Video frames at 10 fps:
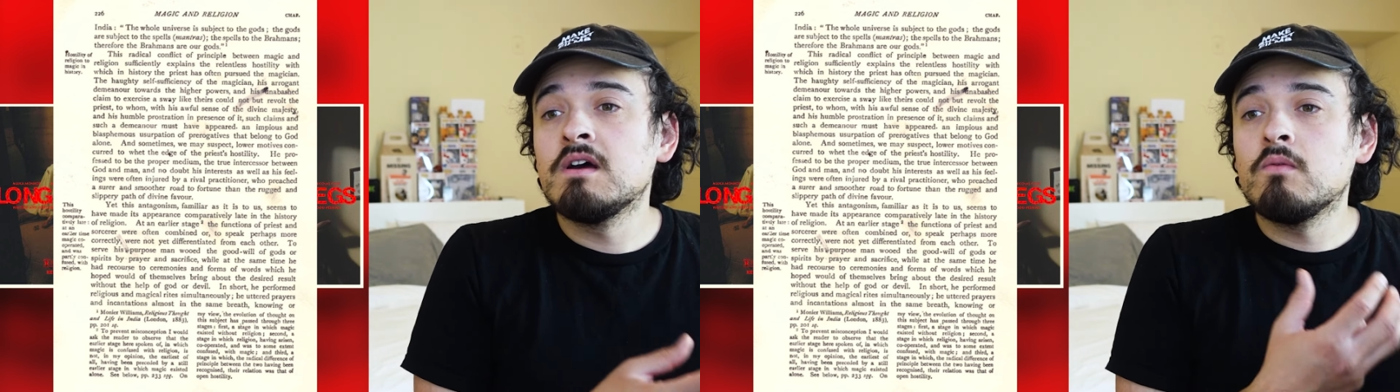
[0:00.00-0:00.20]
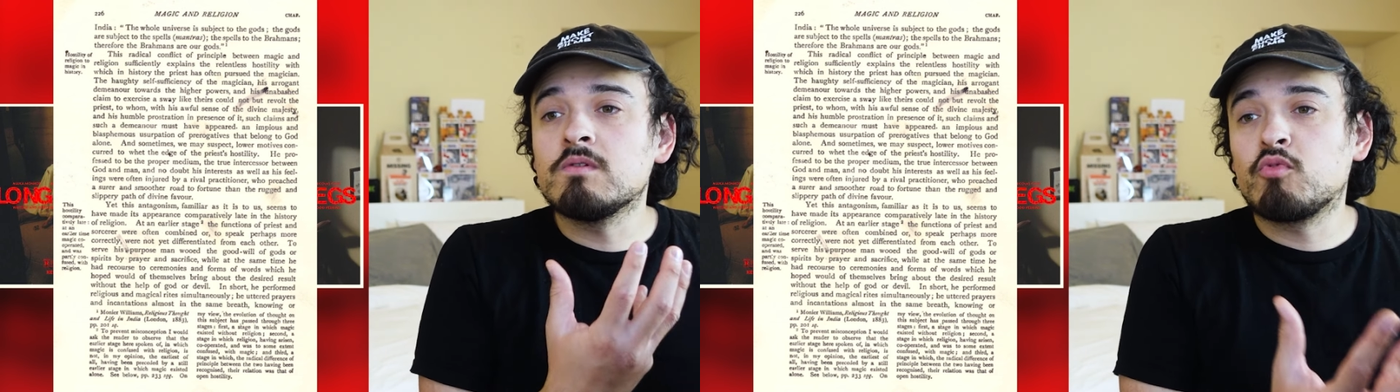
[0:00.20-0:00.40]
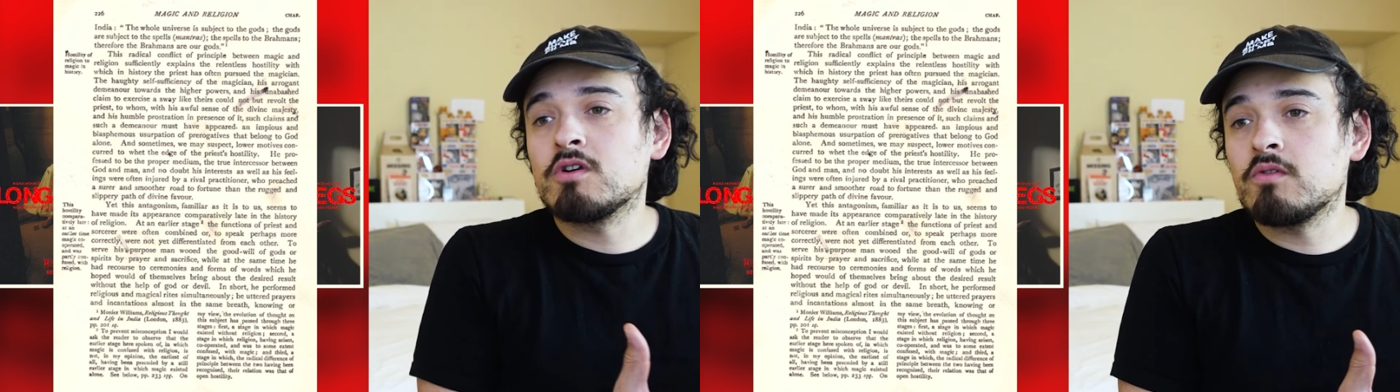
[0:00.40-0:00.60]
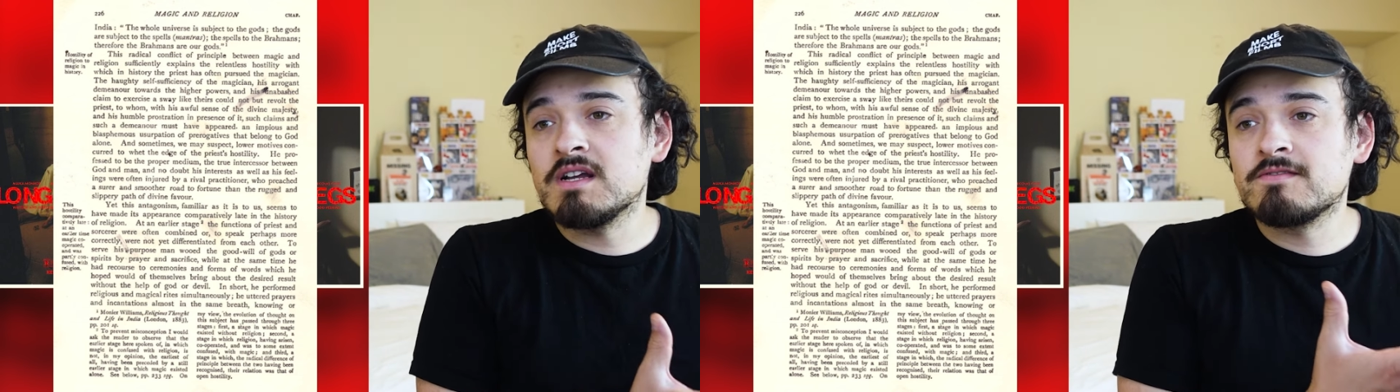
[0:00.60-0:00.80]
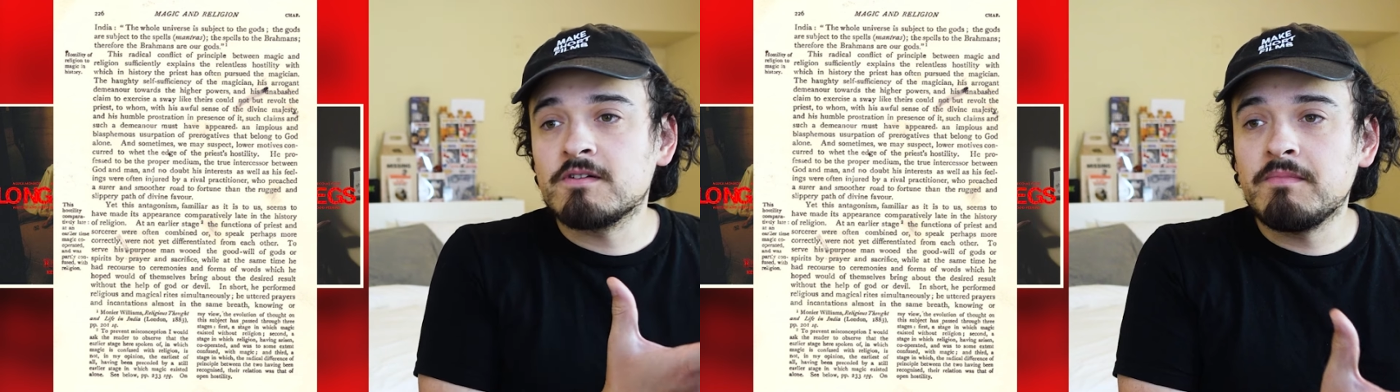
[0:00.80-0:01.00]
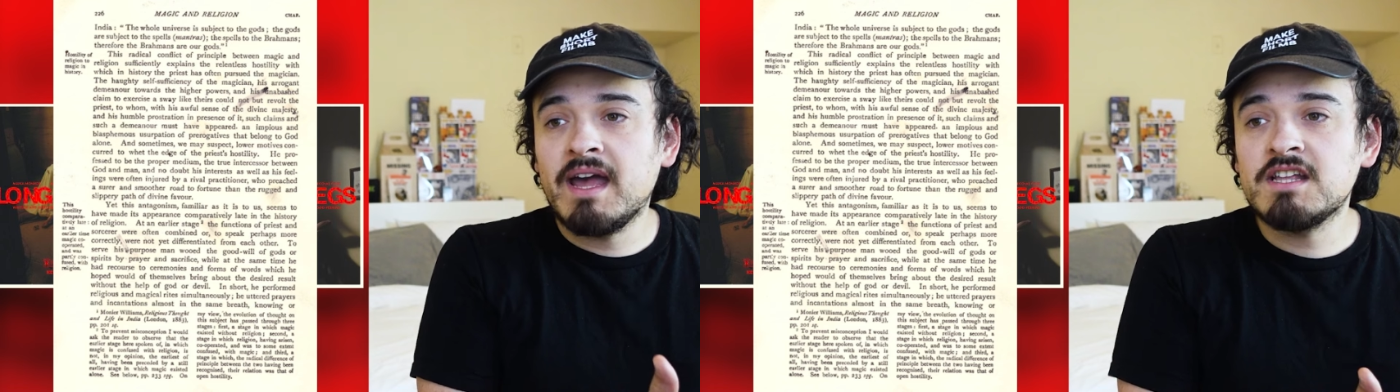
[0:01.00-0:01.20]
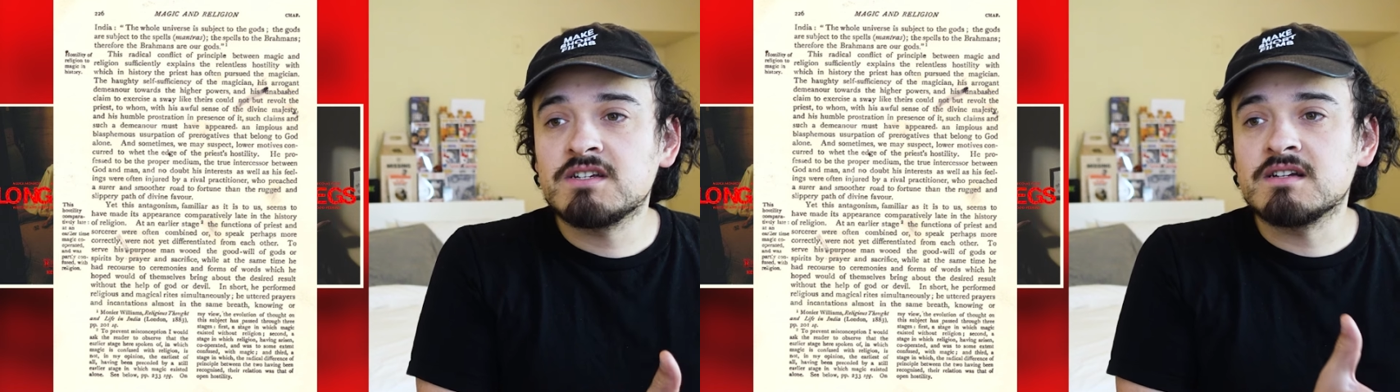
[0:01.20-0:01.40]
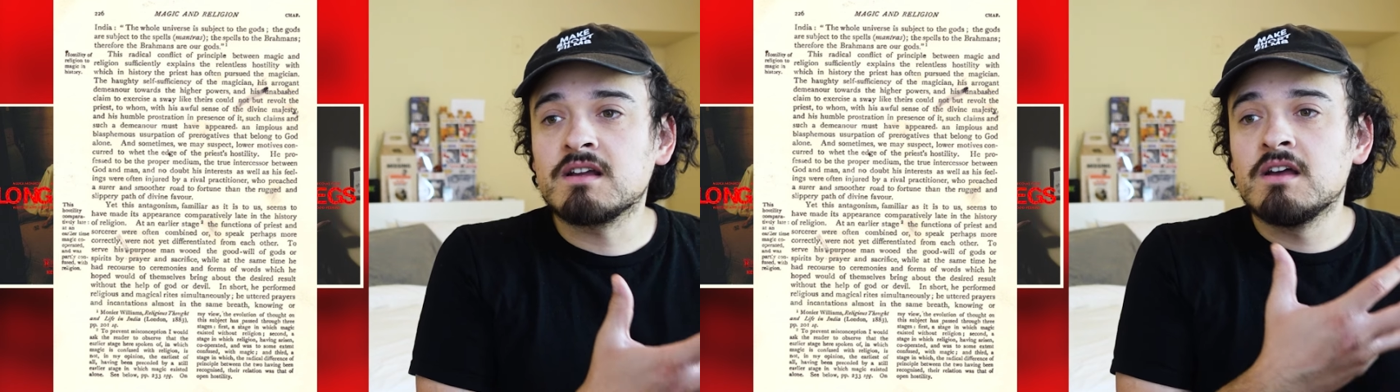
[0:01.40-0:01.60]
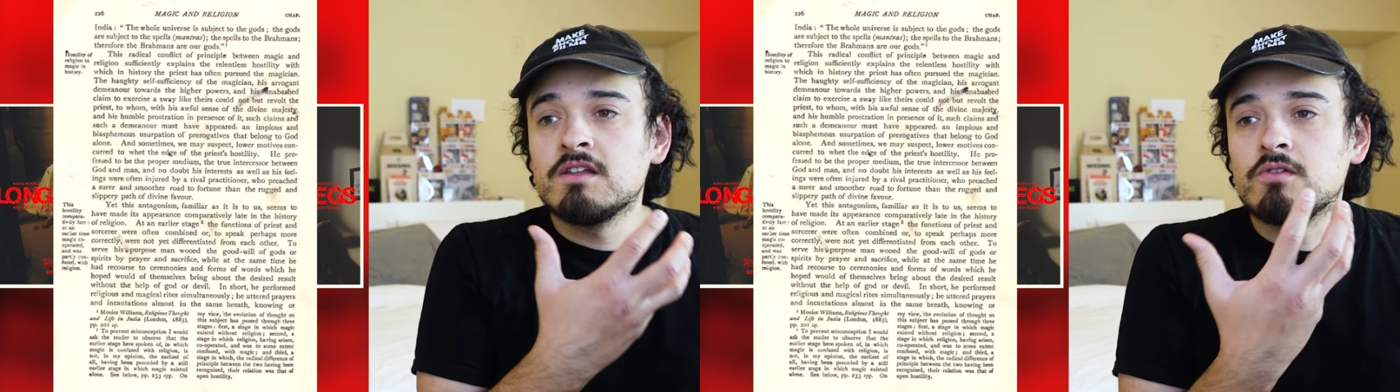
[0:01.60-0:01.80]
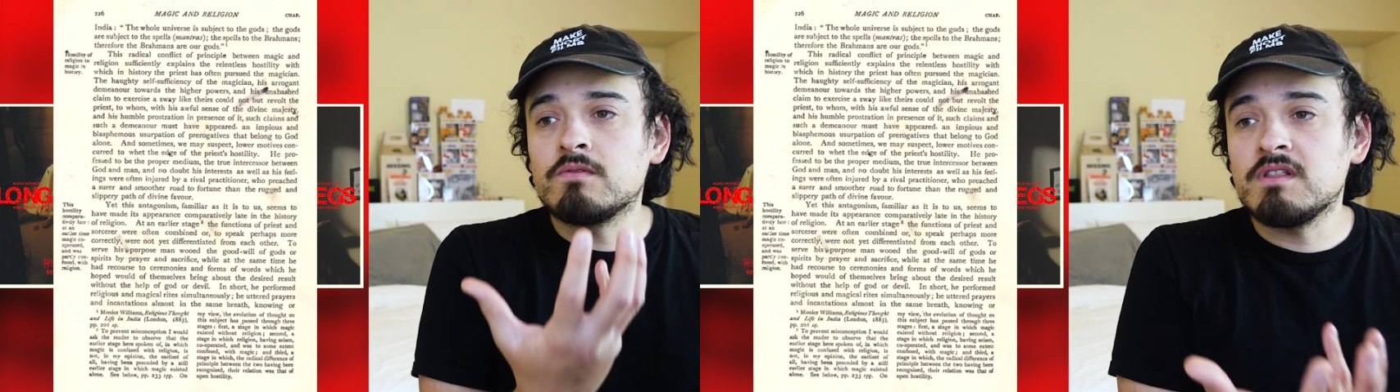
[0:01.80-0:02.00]
would progress from magic
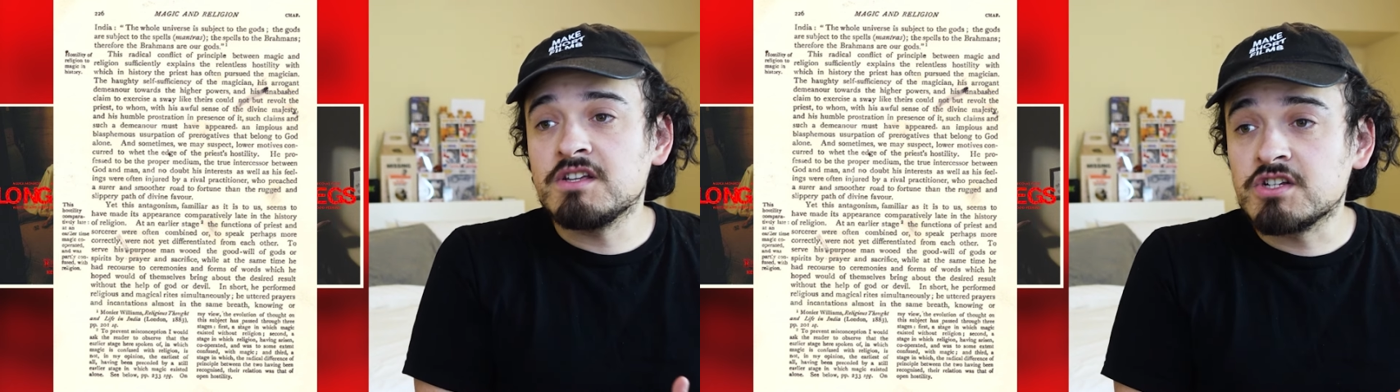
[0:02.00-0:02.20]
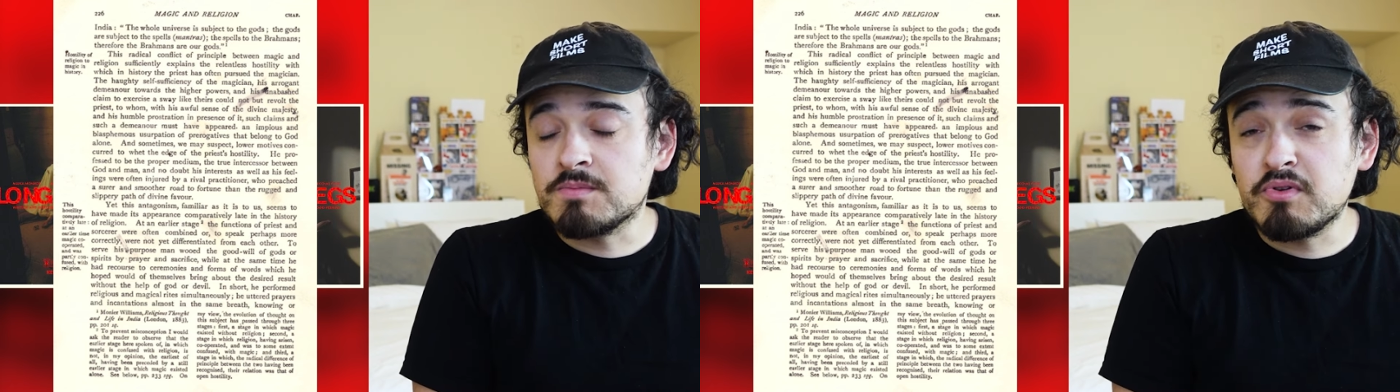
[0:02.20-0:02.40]
through religious